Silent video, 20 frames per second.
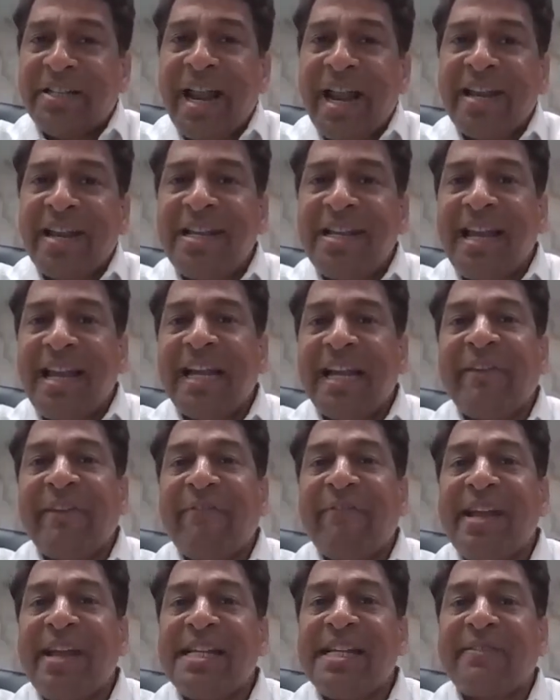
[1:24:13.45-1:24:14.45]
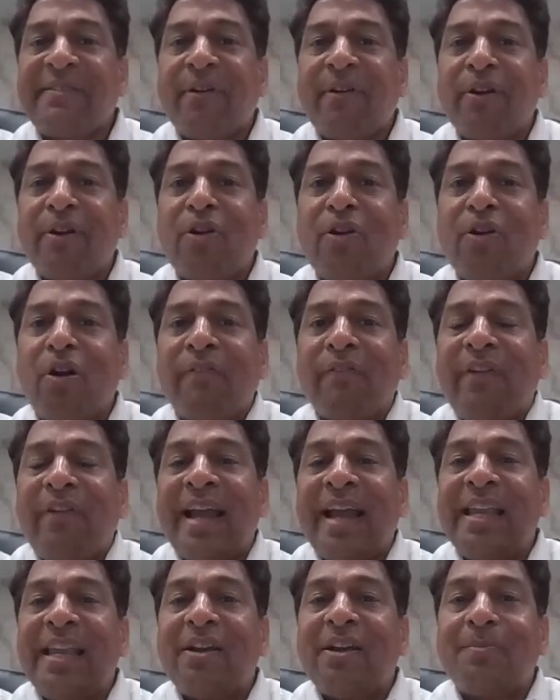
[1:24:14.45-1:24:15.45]
Is there any late fees for
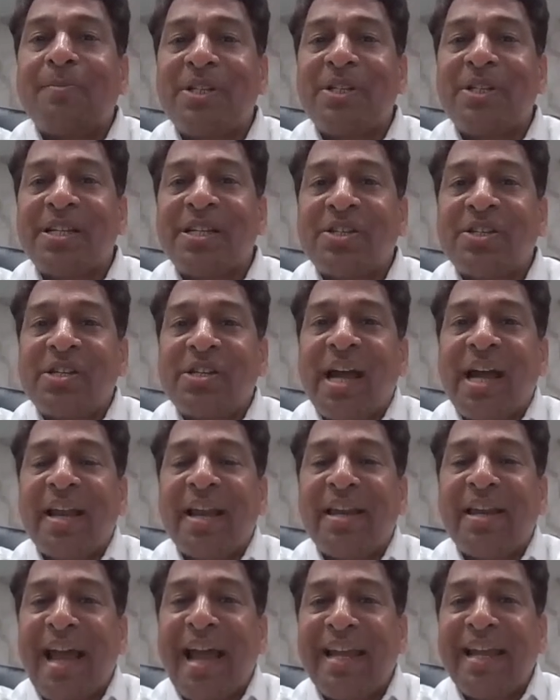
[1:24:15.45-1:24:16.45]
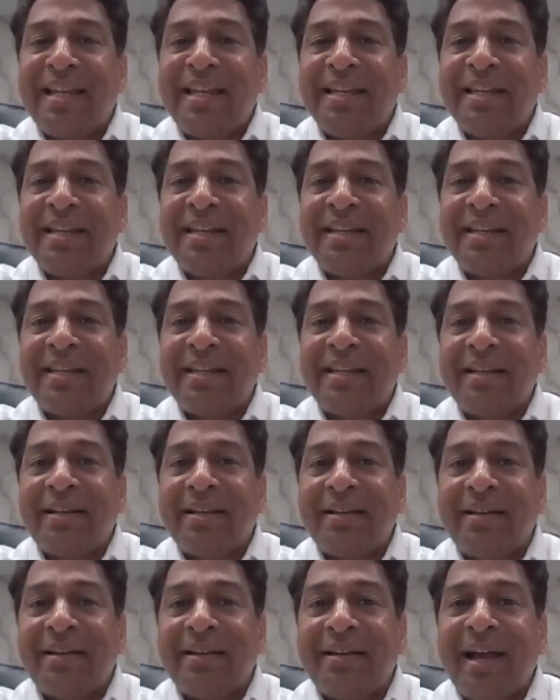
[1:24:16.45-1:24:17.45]
non-filing of GSTR 9
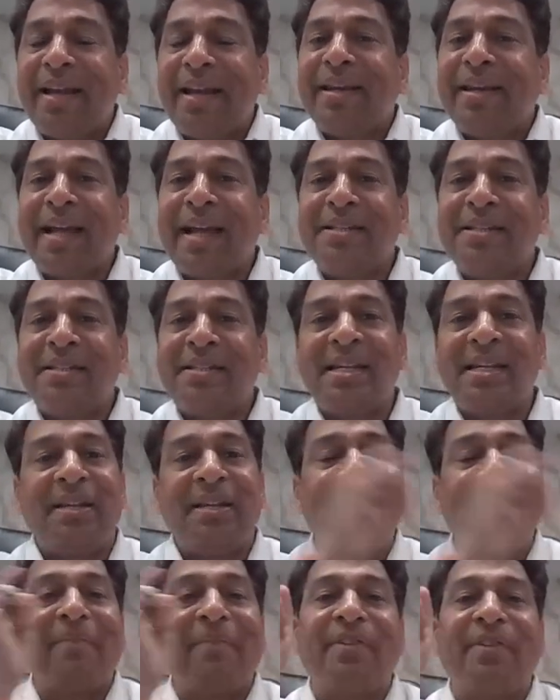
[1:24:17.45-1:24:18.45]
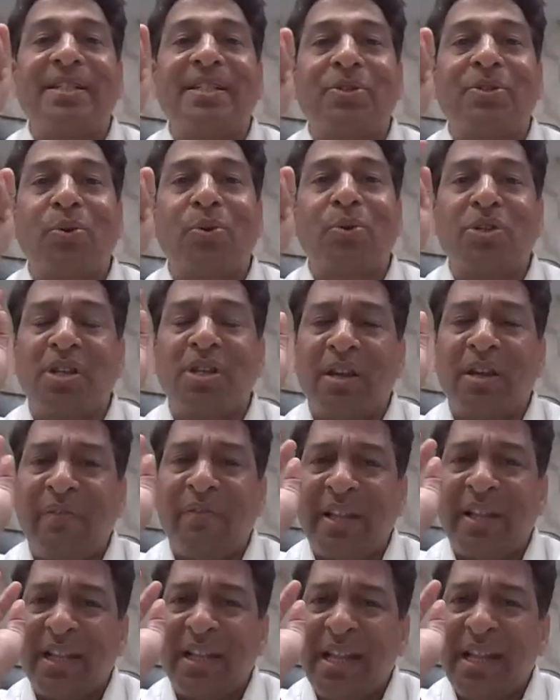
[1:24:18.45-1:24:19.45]
and 9C? My first
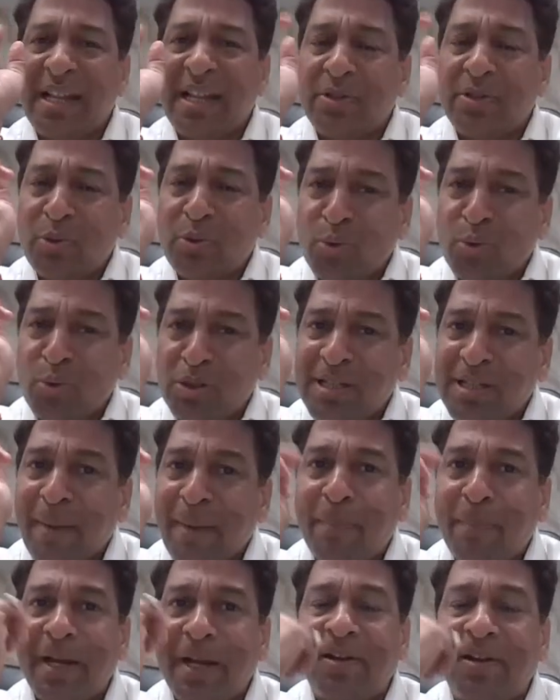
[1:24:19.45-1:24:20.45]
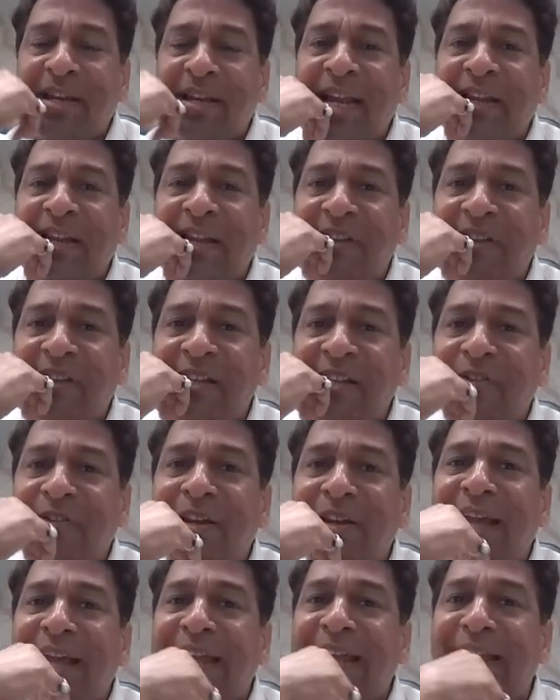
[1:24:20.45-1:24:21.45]
question, whether there are two separate late fees
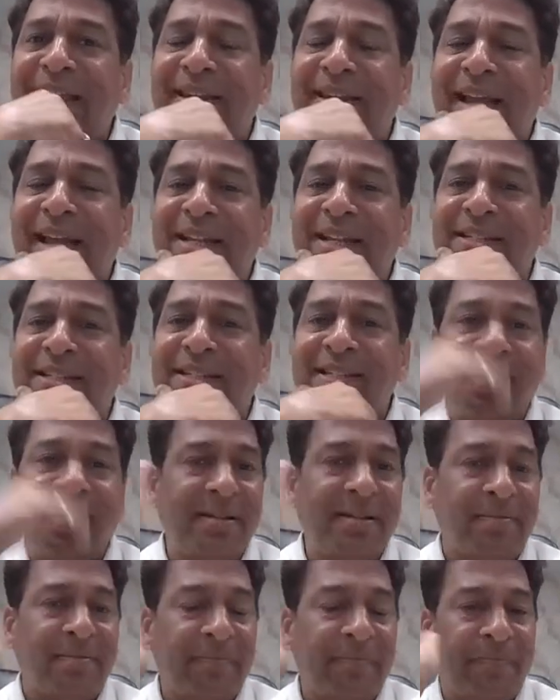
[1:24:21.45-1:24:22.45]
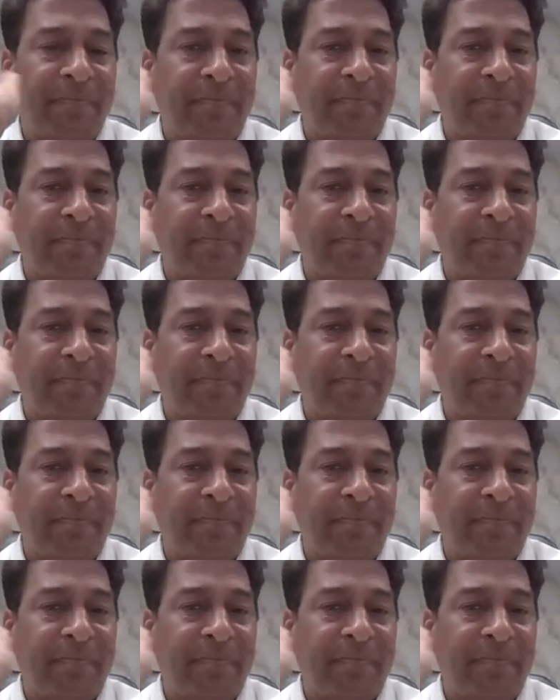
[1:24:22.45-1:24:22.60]
for 9 and 9C.